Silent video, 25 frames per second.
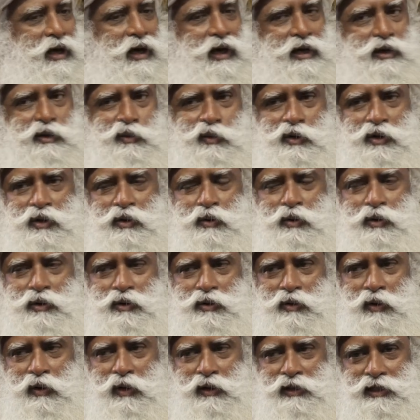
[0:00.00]
I don't want to go
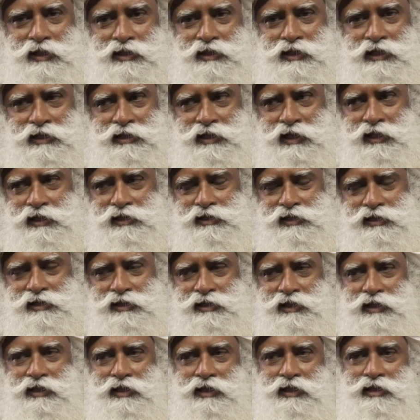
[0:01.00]
into all the details
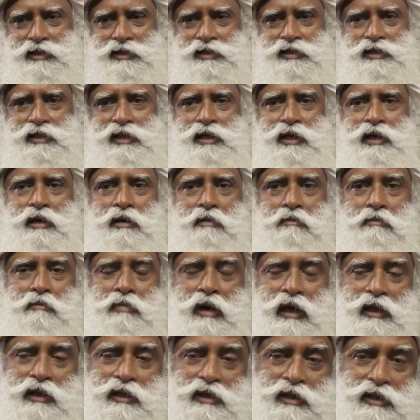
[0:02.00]
in this,
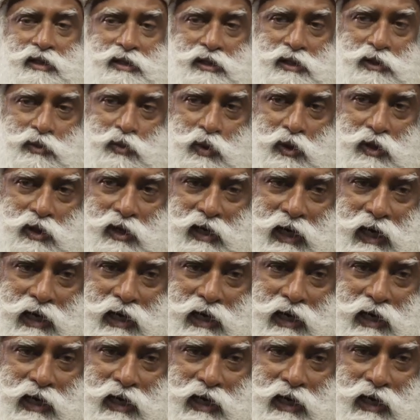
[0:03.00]
but this is what